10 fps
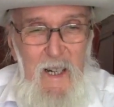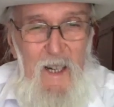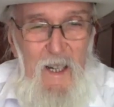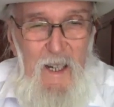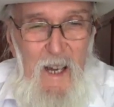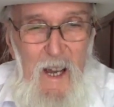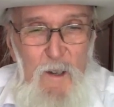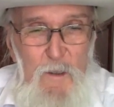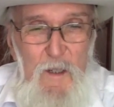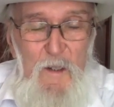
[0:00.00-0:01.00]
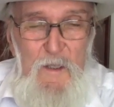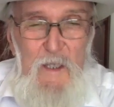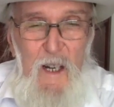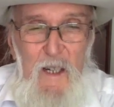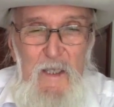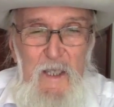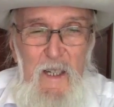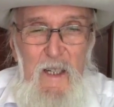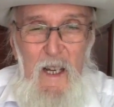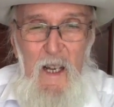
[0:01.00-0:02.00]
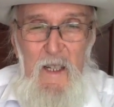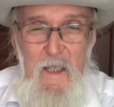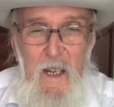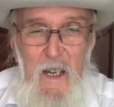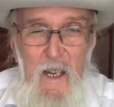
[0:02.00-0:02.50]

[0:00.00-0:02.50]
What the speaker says: are out of sight and